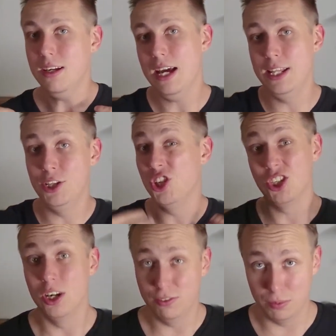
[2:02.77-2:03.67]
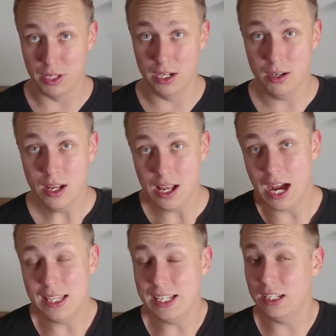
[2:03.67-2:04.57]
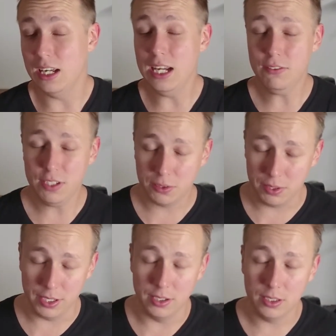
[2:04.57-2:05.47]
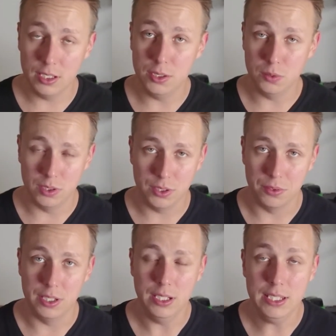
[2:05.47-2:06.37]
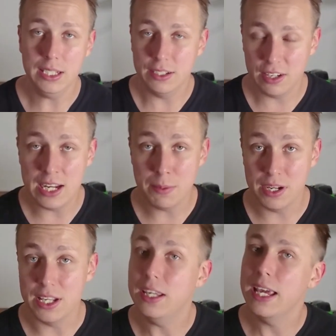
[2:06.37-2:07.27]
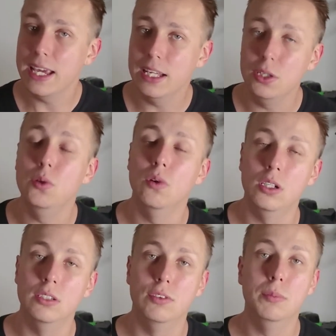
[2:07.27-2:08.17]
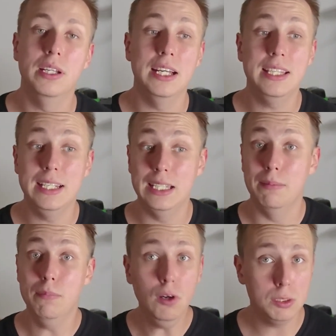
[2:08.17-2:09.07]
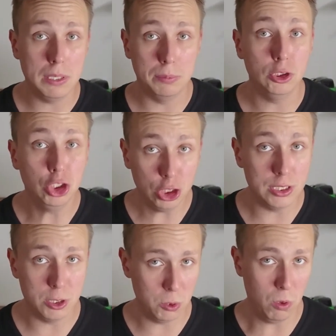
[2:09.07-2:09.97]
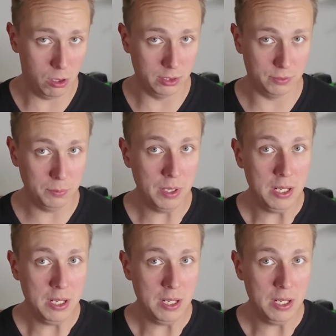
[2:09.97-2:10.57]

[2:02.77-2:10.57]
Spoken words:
And then just start from there. I think every creator can do all three. I think anybody can do all of them. And I think that most people should do all of them.